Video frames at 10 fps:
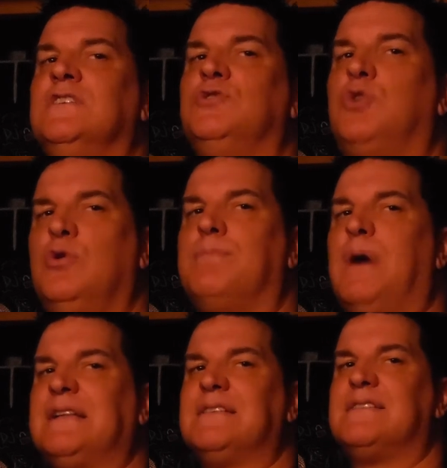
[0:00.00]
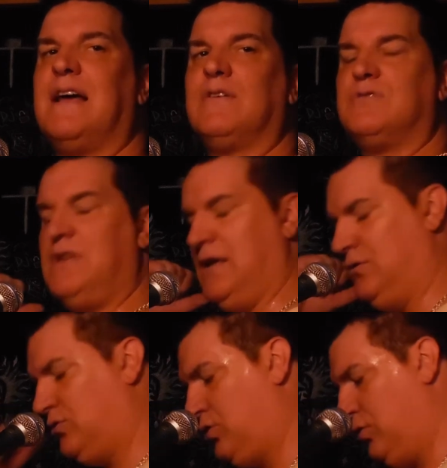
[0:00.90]
Truth, Panasano said.
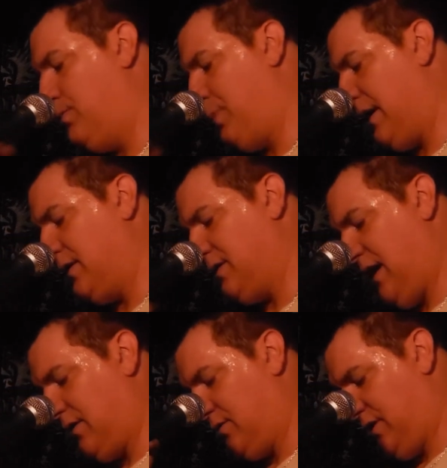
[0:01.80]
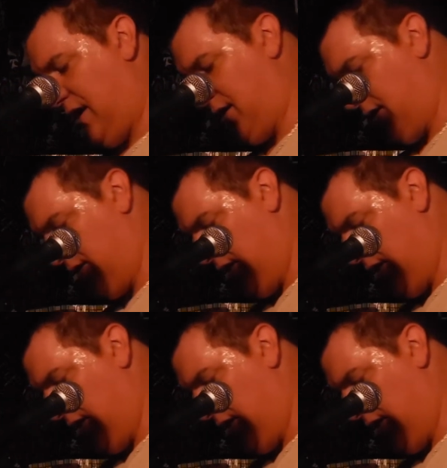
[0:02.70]
Truth, Panasano said.